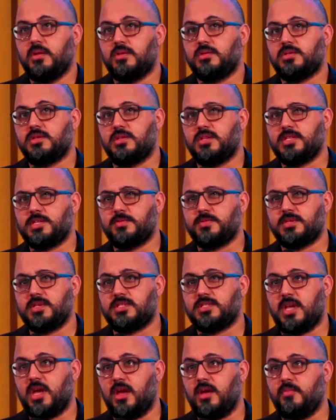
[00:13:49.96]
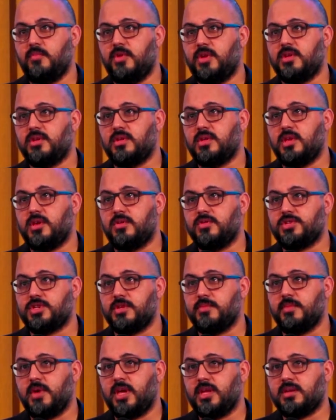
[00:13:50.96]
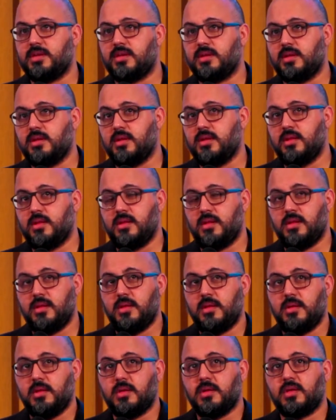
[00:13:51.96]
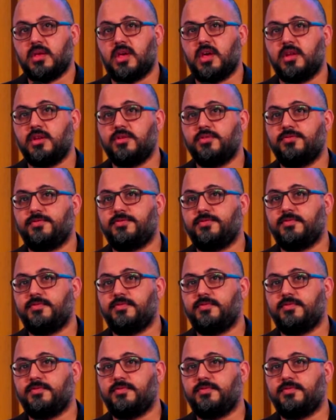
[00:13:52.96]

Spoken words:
So this was a time when Hyojinim had kind of